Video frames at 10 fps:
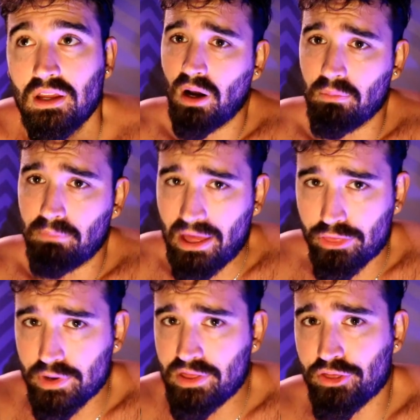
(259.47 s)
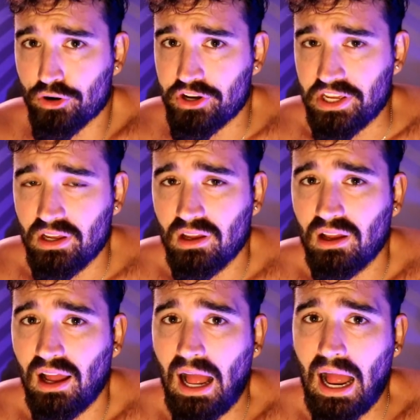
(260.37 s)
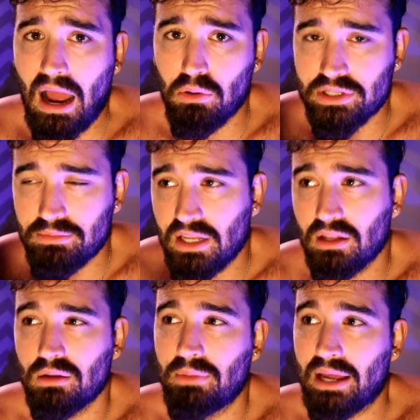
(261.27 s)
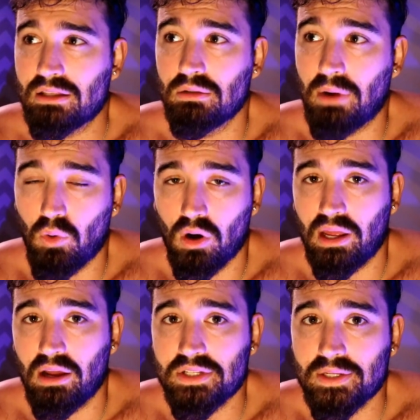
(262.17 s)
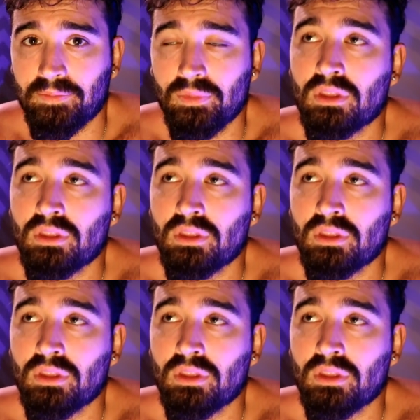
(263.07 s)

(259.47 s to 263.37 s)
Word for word: But by 3:30, I was immediately back to my workouts.